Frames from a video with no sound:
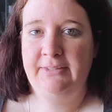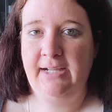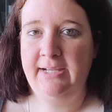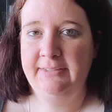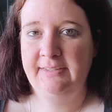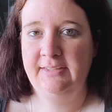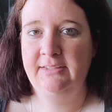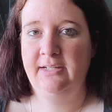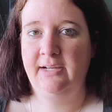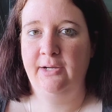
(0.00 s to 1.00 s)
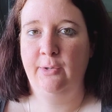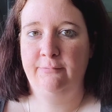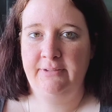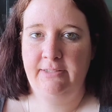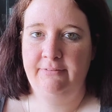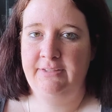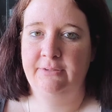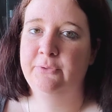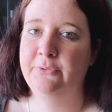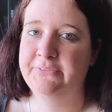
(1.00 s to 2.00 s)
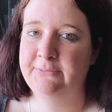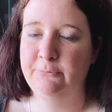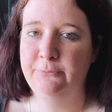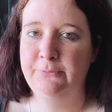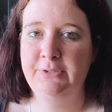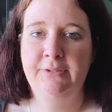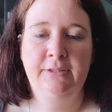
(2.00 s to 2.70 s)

that. Hopefully everything will go smooth.